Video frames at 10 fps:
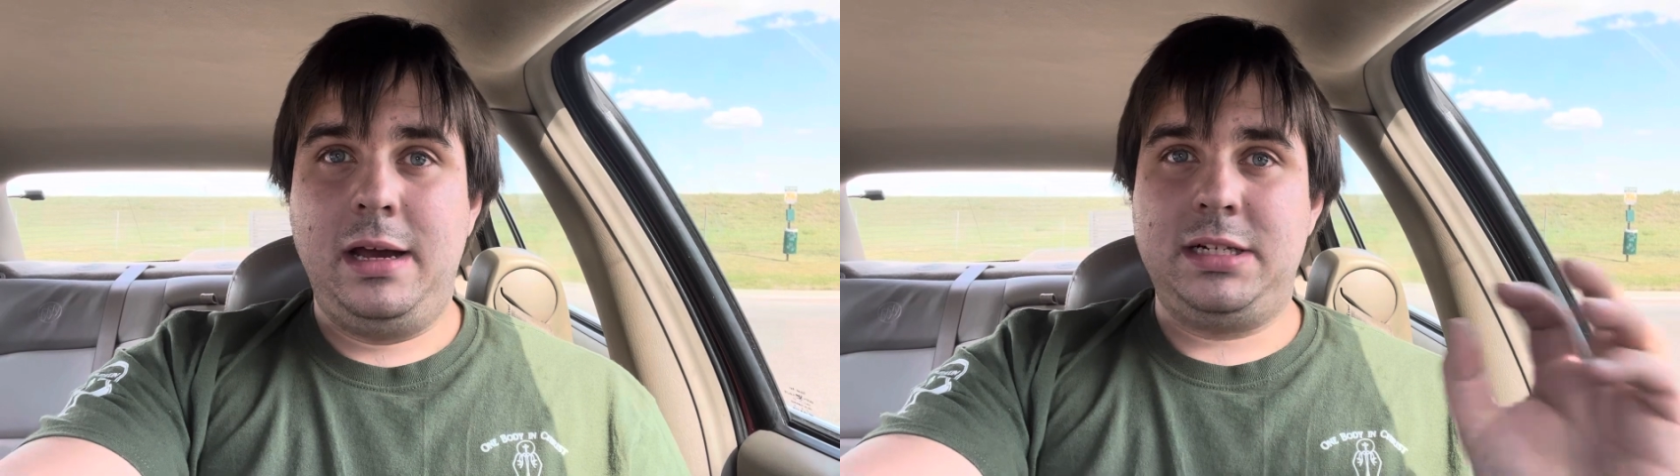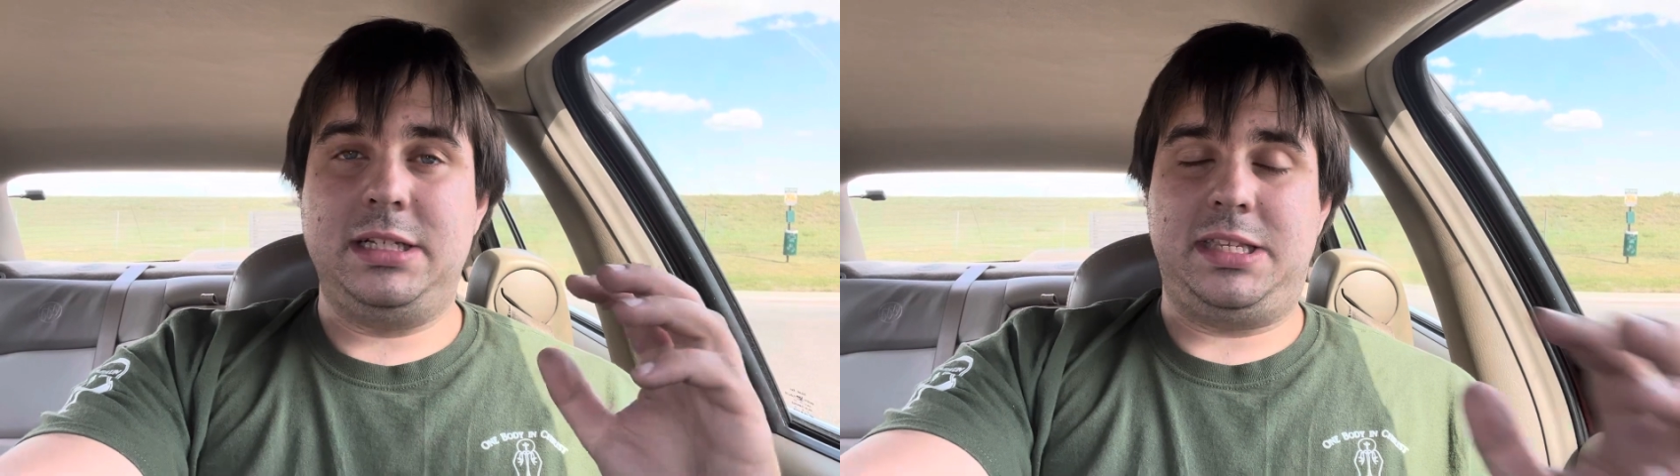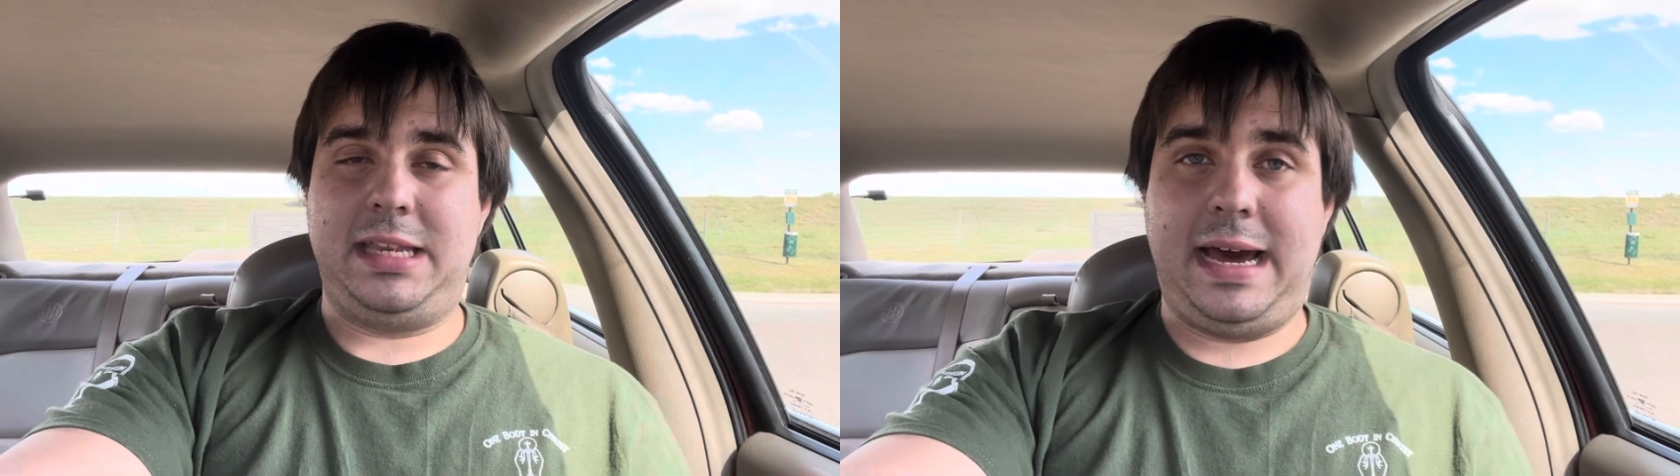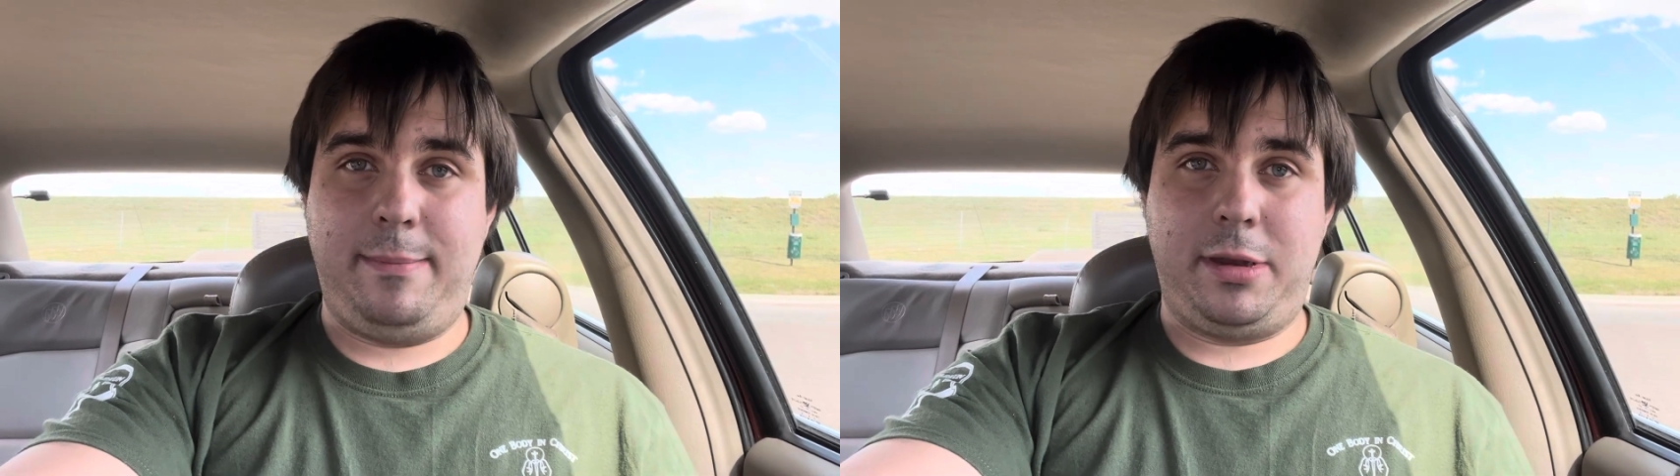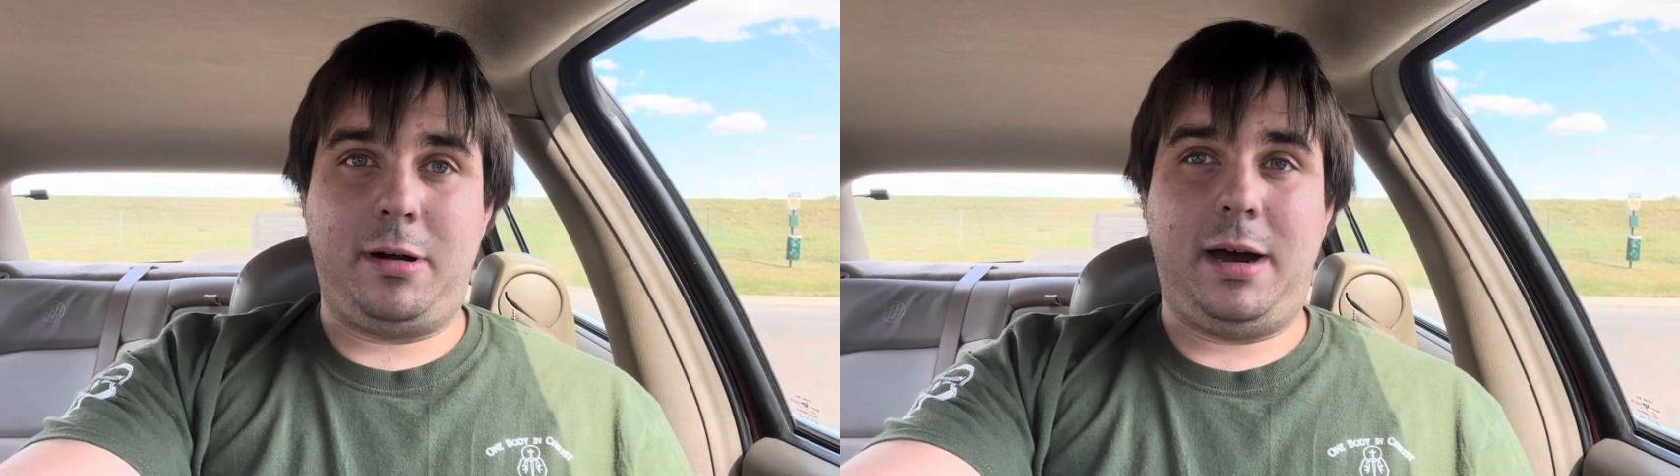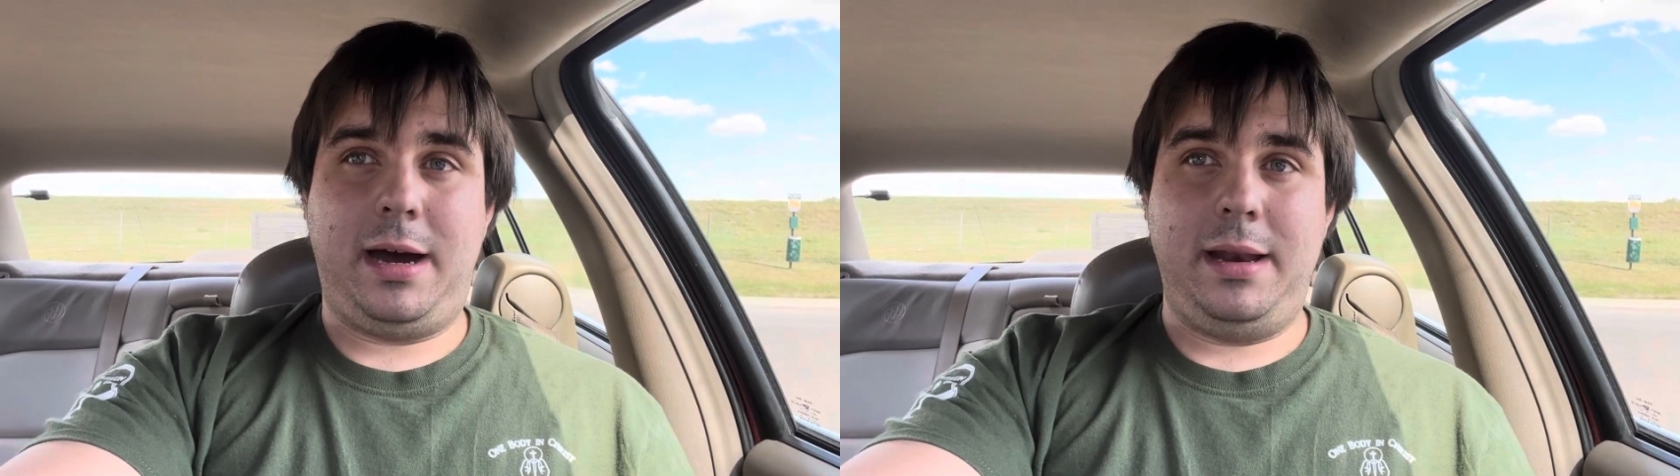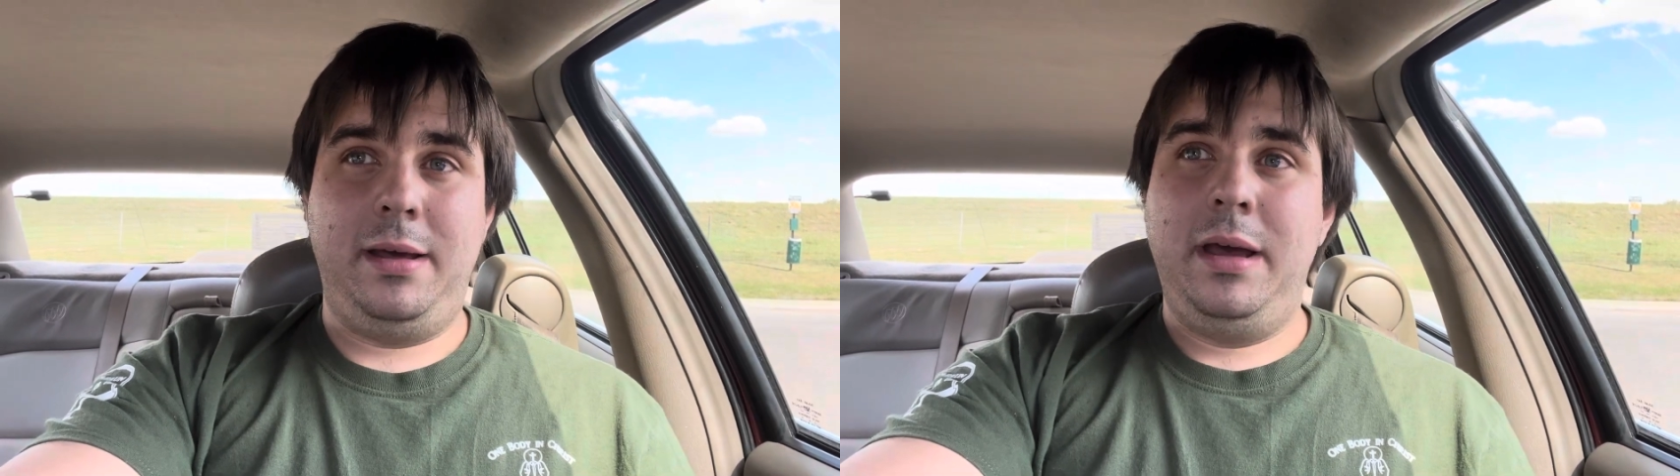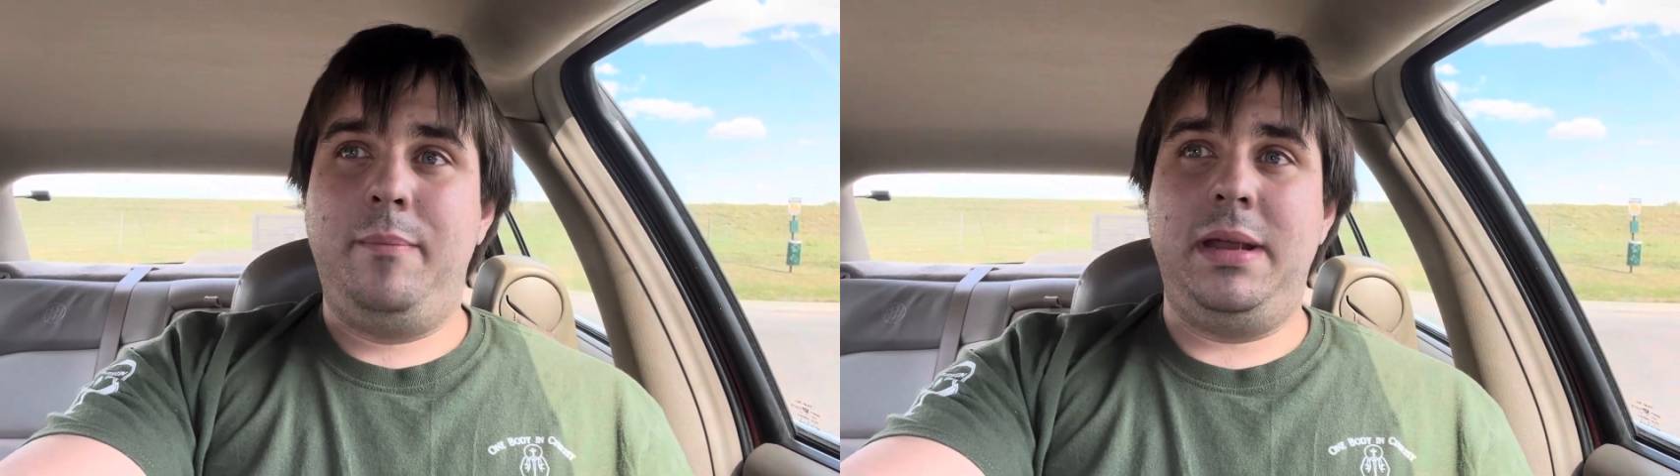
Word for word: to stop Thrawn.